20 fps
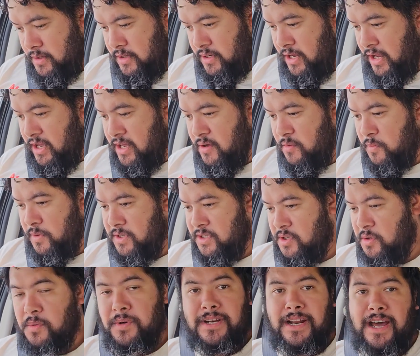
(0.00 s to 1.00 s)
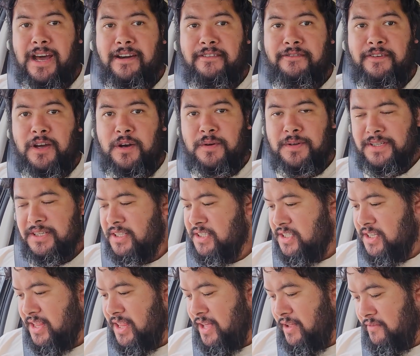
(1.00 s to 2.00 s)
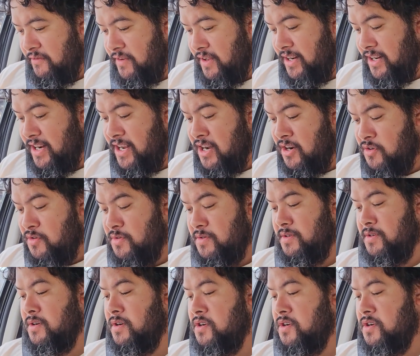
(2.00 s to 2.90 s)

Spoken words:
Okay, we're 2.5 hours into the event now.